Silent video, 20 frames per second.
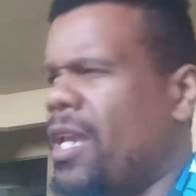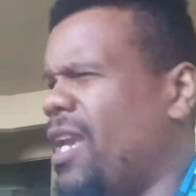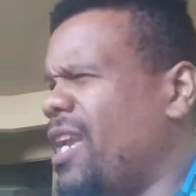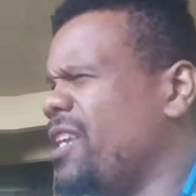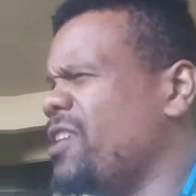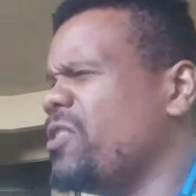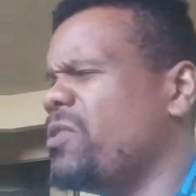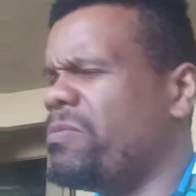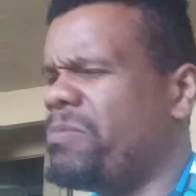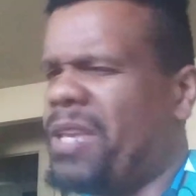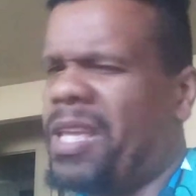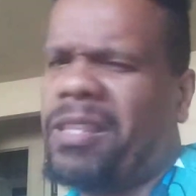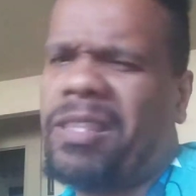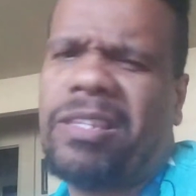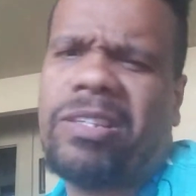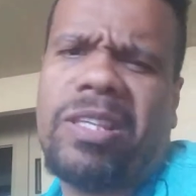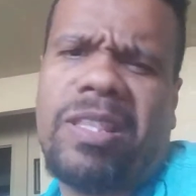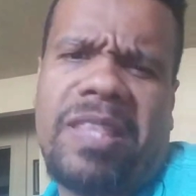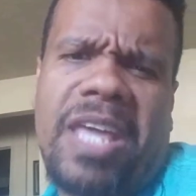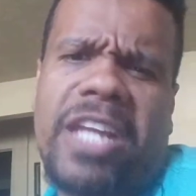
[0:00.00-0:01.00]

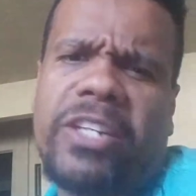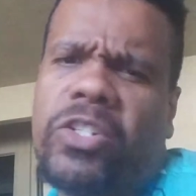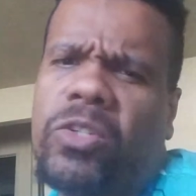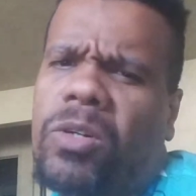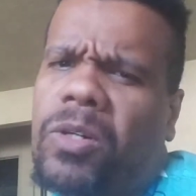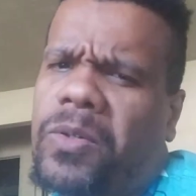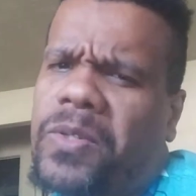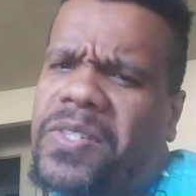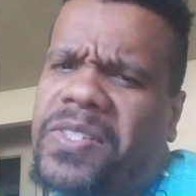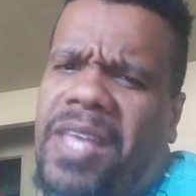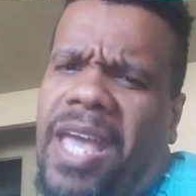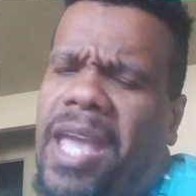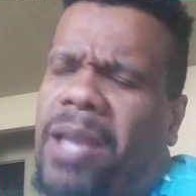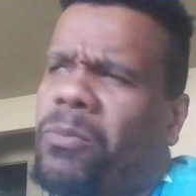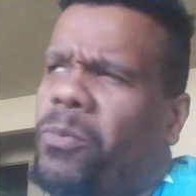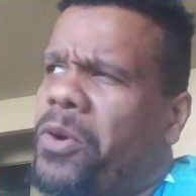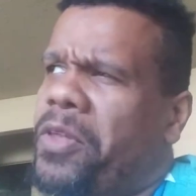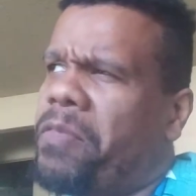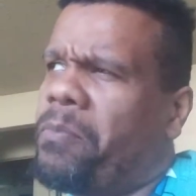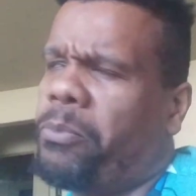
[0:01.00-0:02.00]
And they do it the
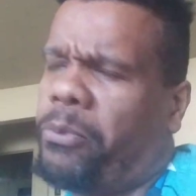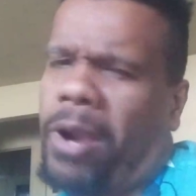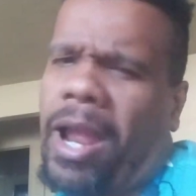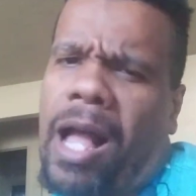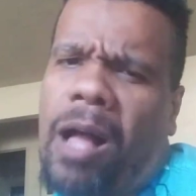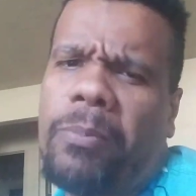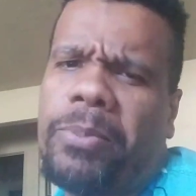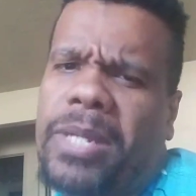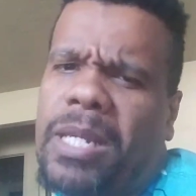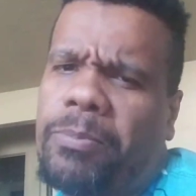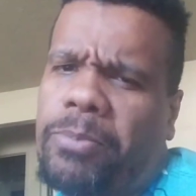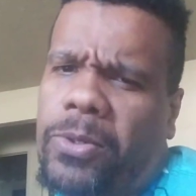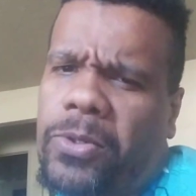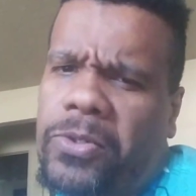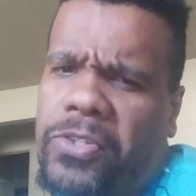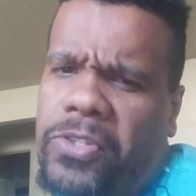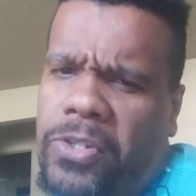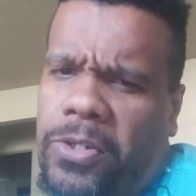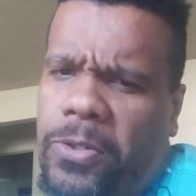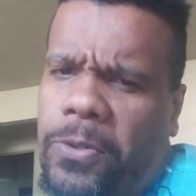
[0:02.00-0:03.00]
same with brown
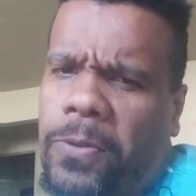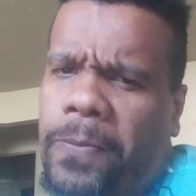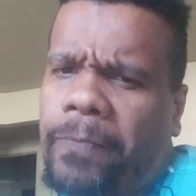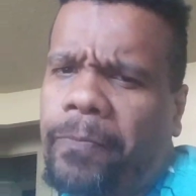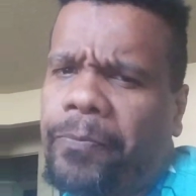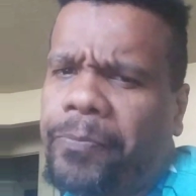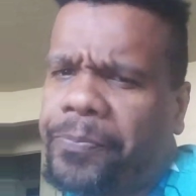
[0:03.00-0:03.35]
people too.